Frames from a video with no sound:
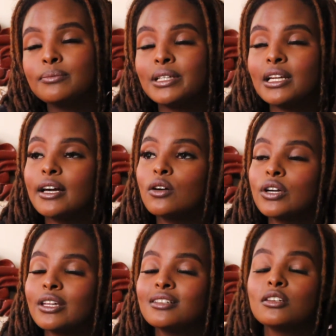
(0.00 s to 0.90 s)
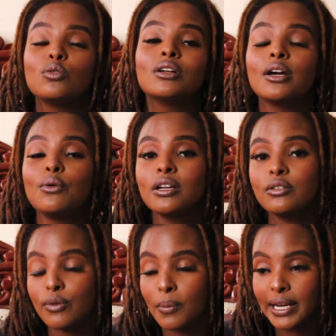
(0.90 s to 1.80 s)
Be like, okay, this is what I want
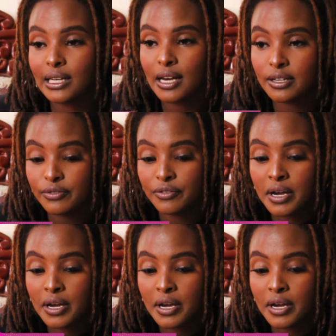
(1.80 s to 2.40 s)
for my life.